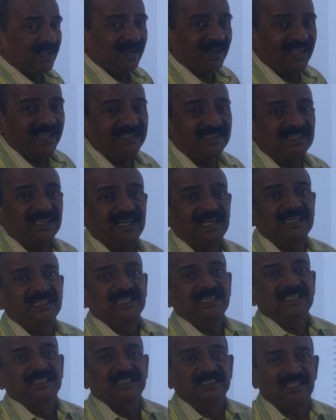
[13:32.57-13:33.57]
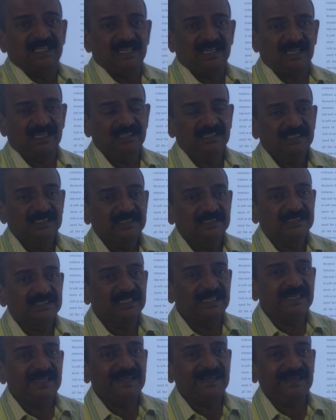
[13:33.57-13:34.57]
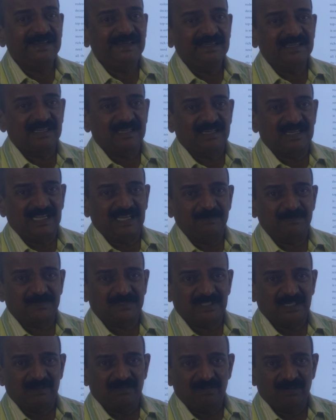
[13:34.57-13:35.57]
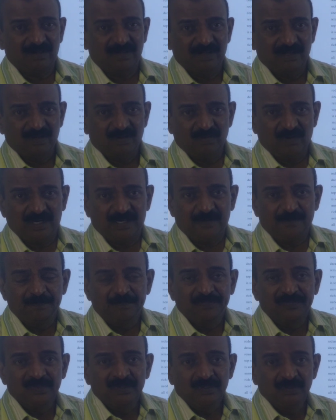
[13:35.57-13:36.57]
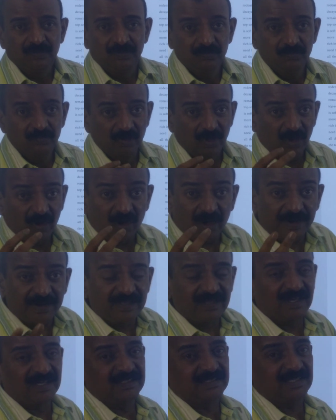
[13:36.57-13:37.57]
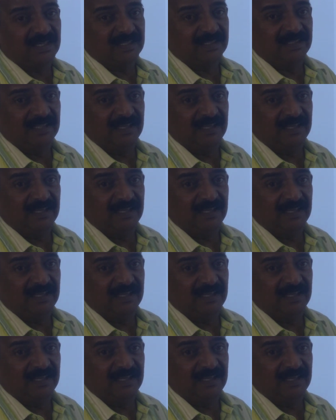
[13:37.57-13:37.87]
Like that there are three types of horizons are